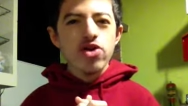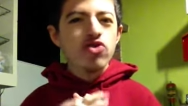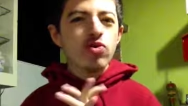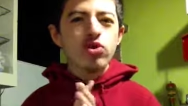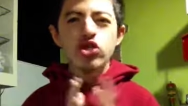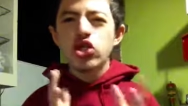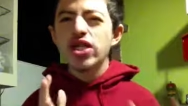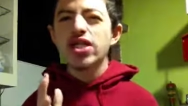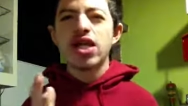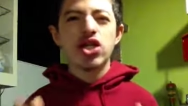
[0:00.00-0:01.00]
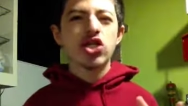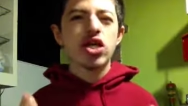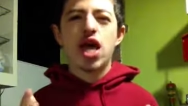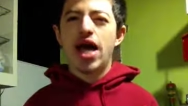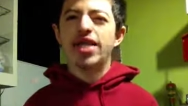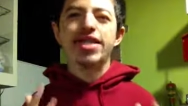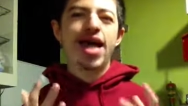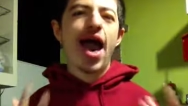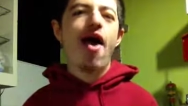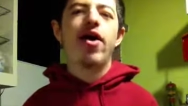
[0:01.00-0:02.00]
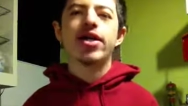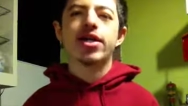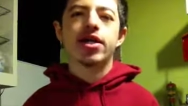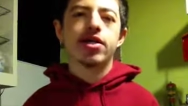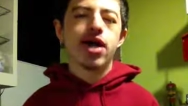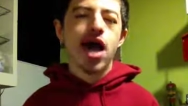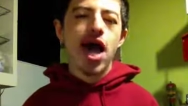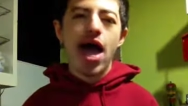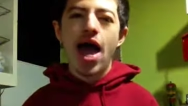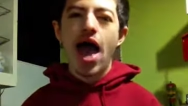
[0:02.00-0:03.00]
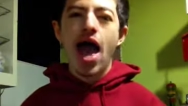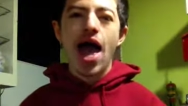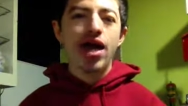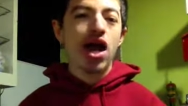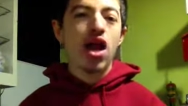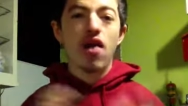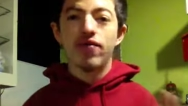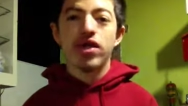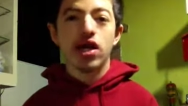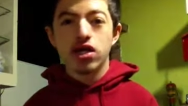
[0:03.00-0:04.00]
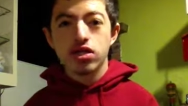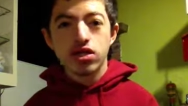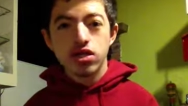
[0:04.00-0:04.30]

She was just such a nice character, and I loved her.